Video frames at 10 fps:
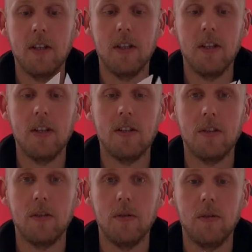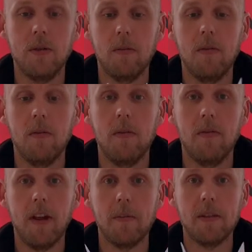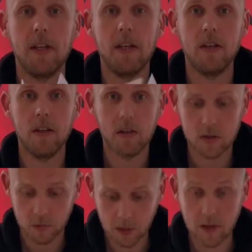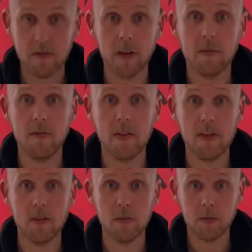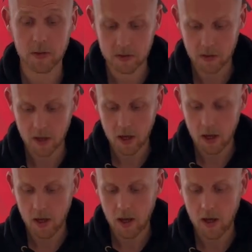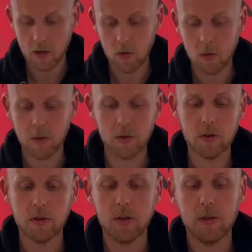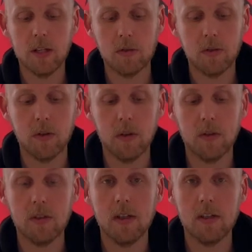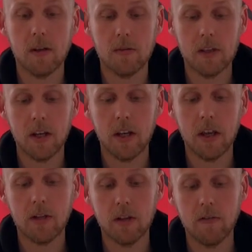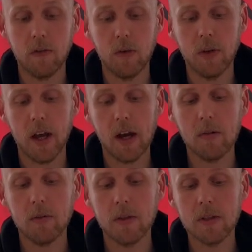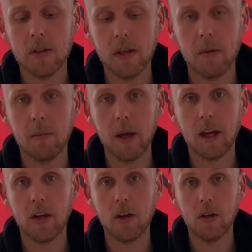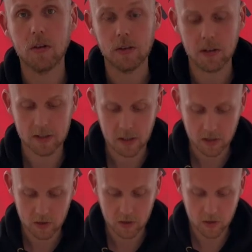these two flaps here. So we have them facing upwards. And all we're going to do is we're going to use this outside edge and fold it outwards back onto this edge.